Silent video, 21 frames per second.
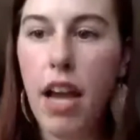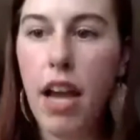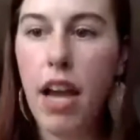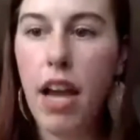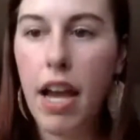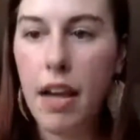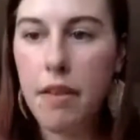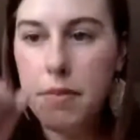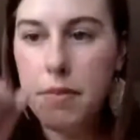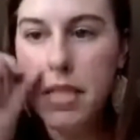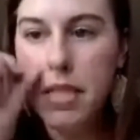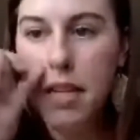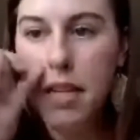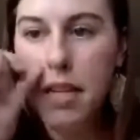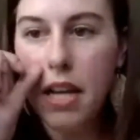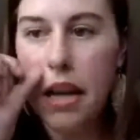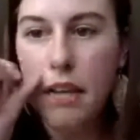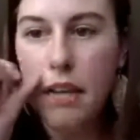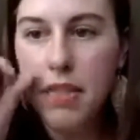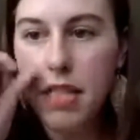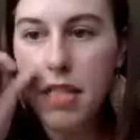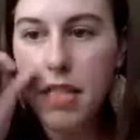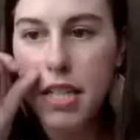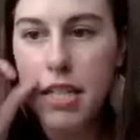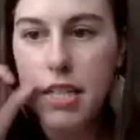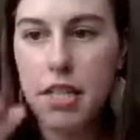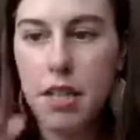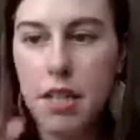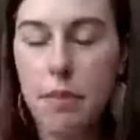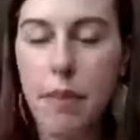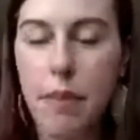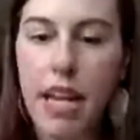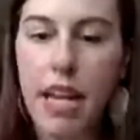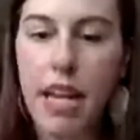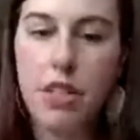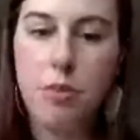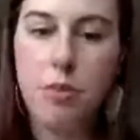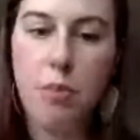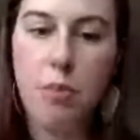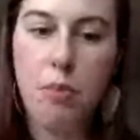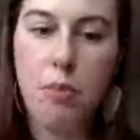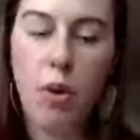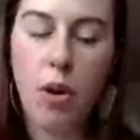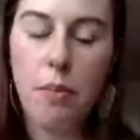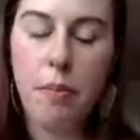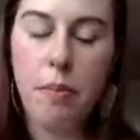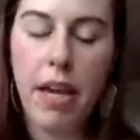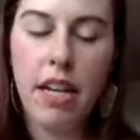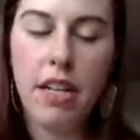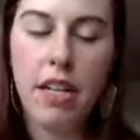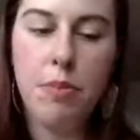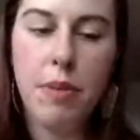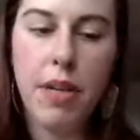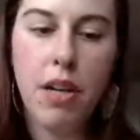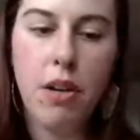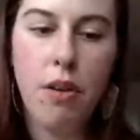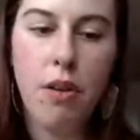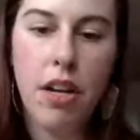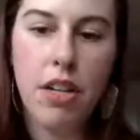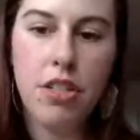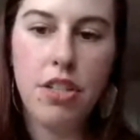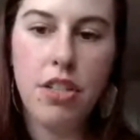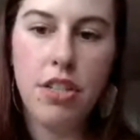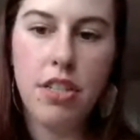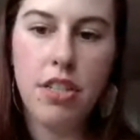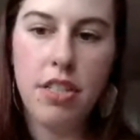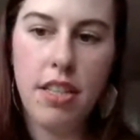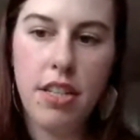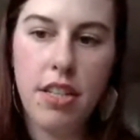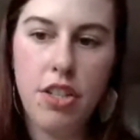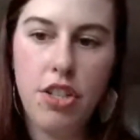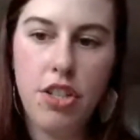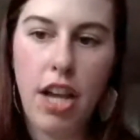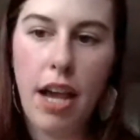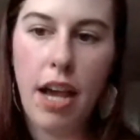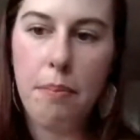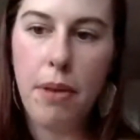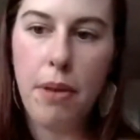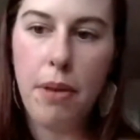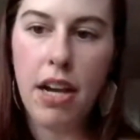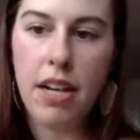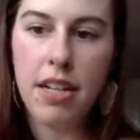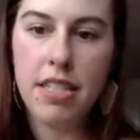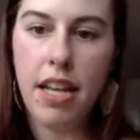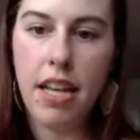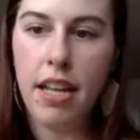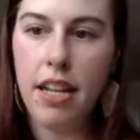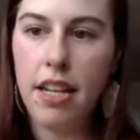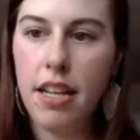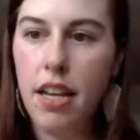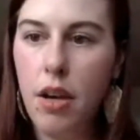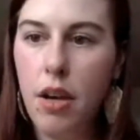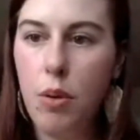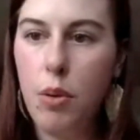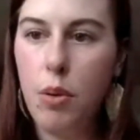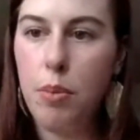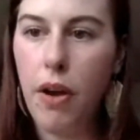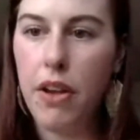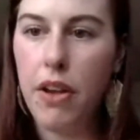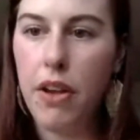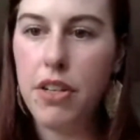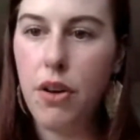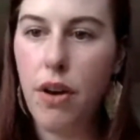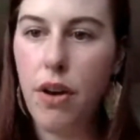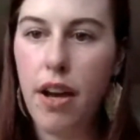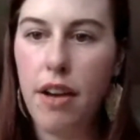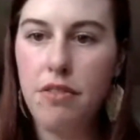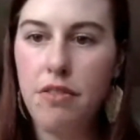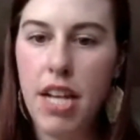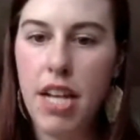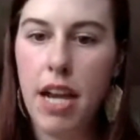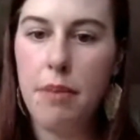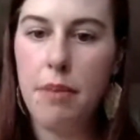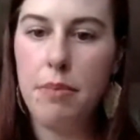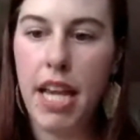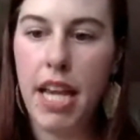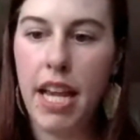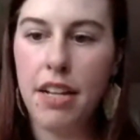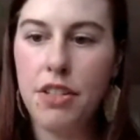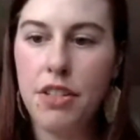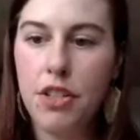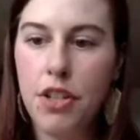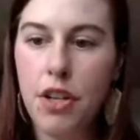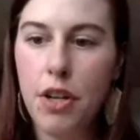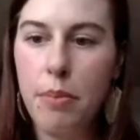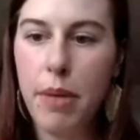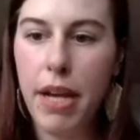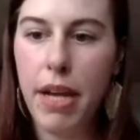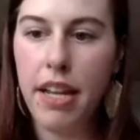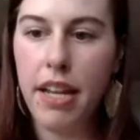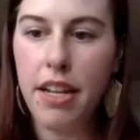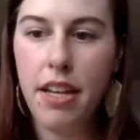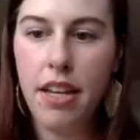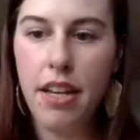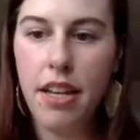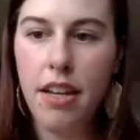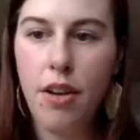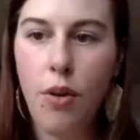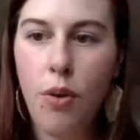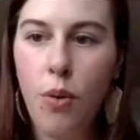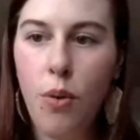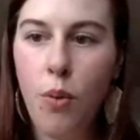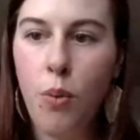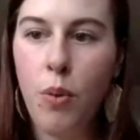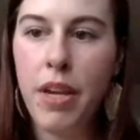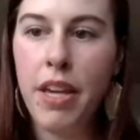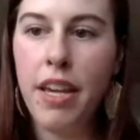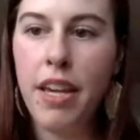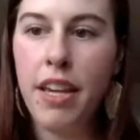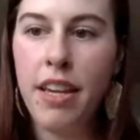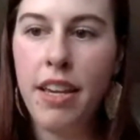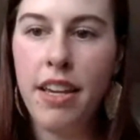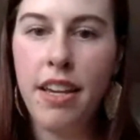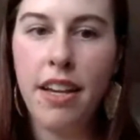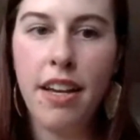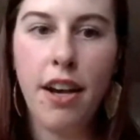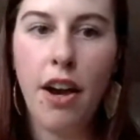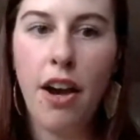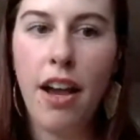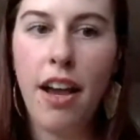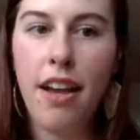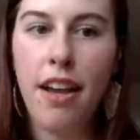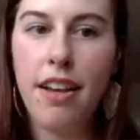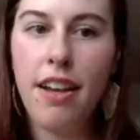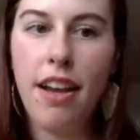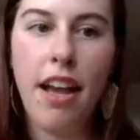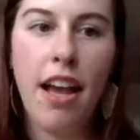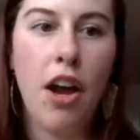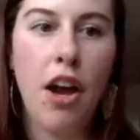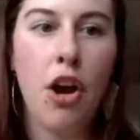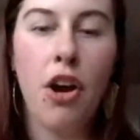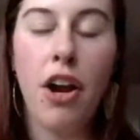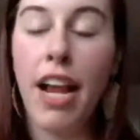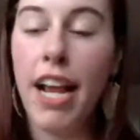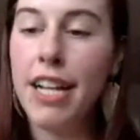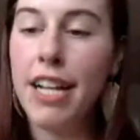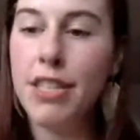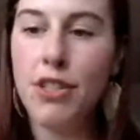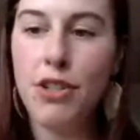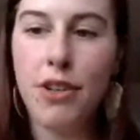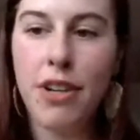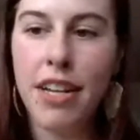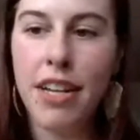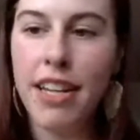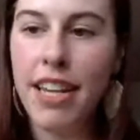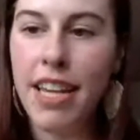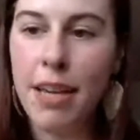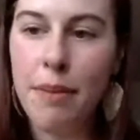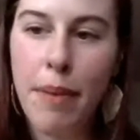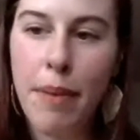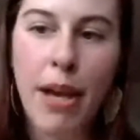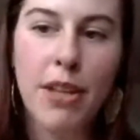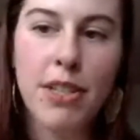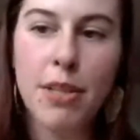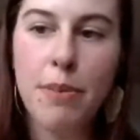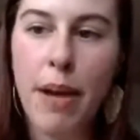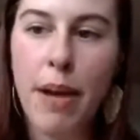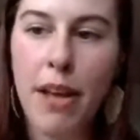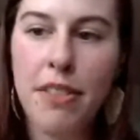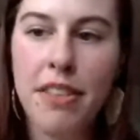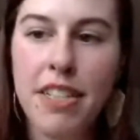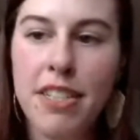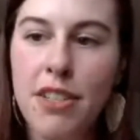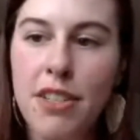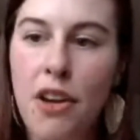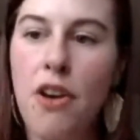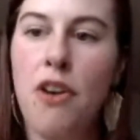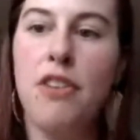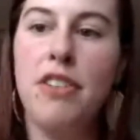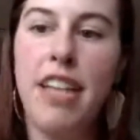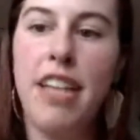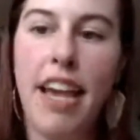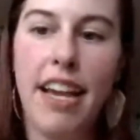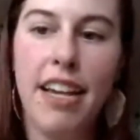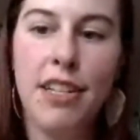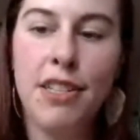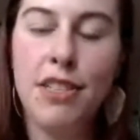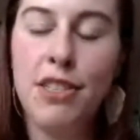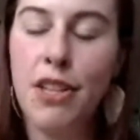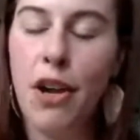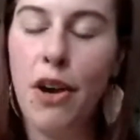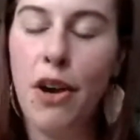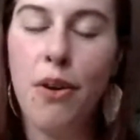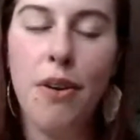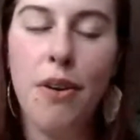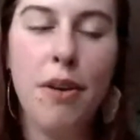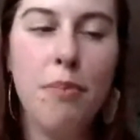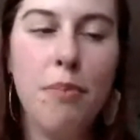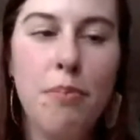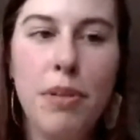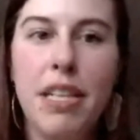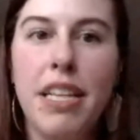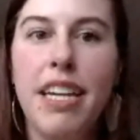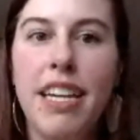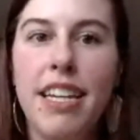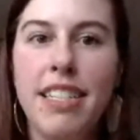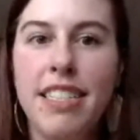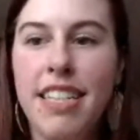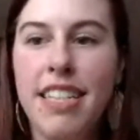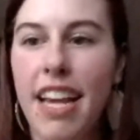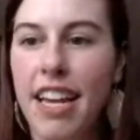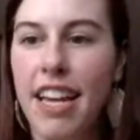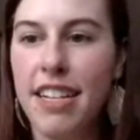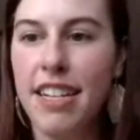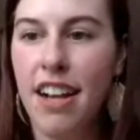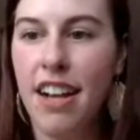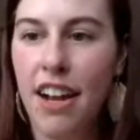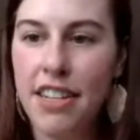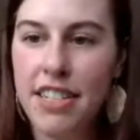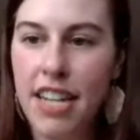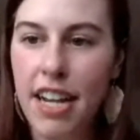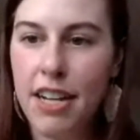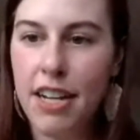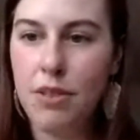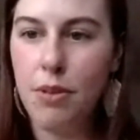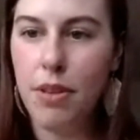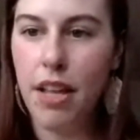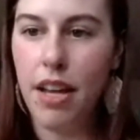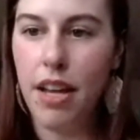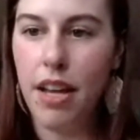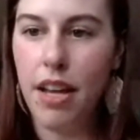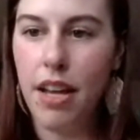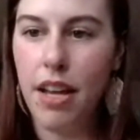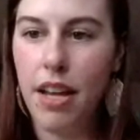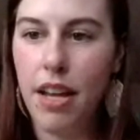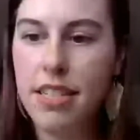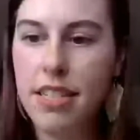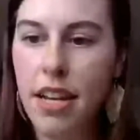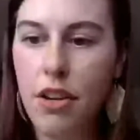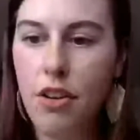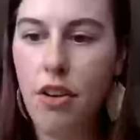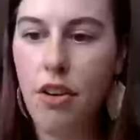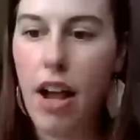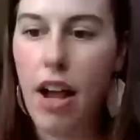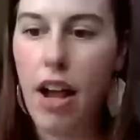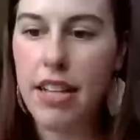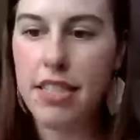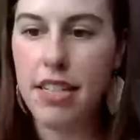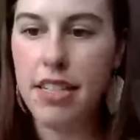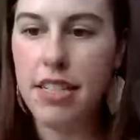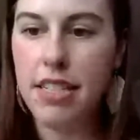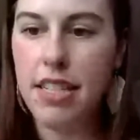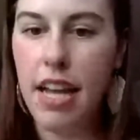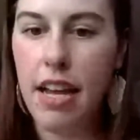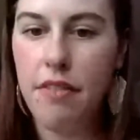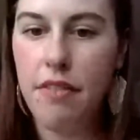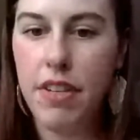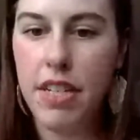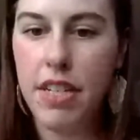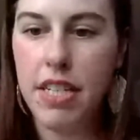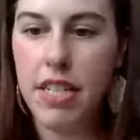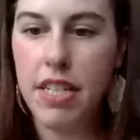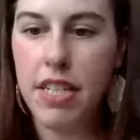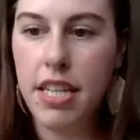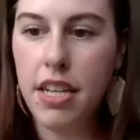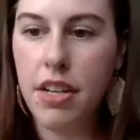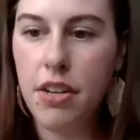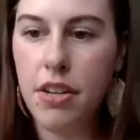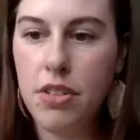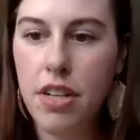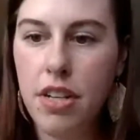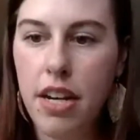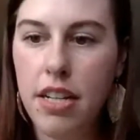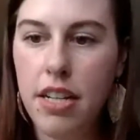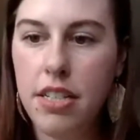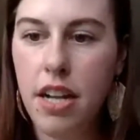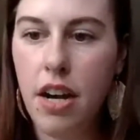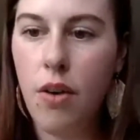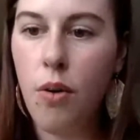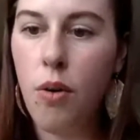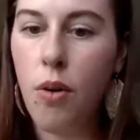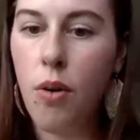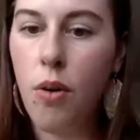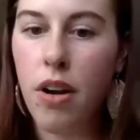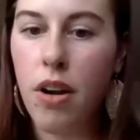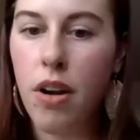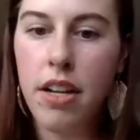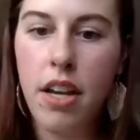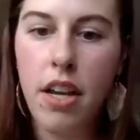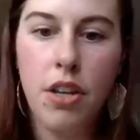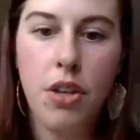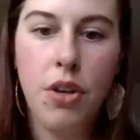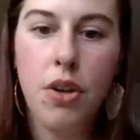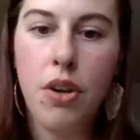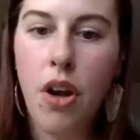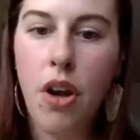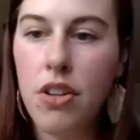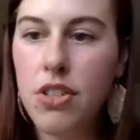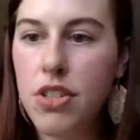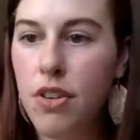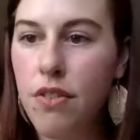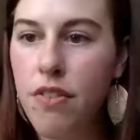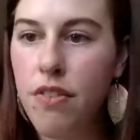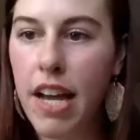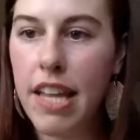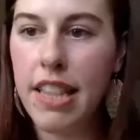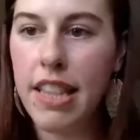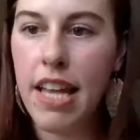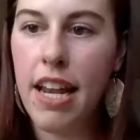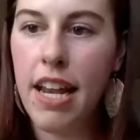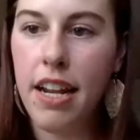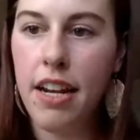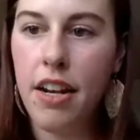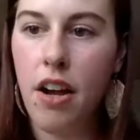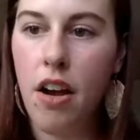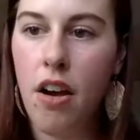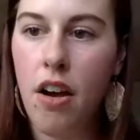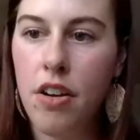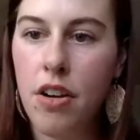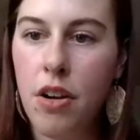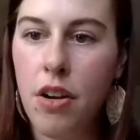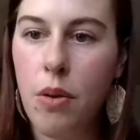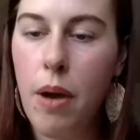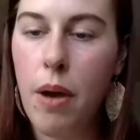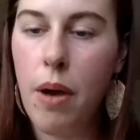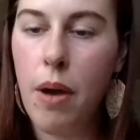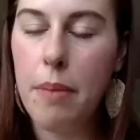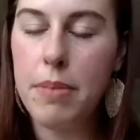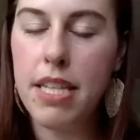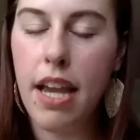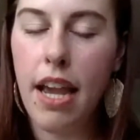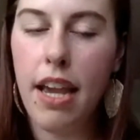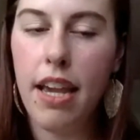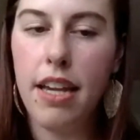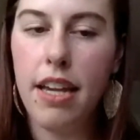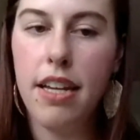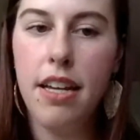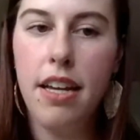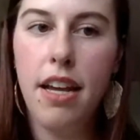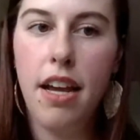I've seen some more management questions in the chat box that we probably don't have time to answer, but we are answering emails about this all day. So please get in contact with us, grasslands@vcecostudies.org. You can also find that on our website.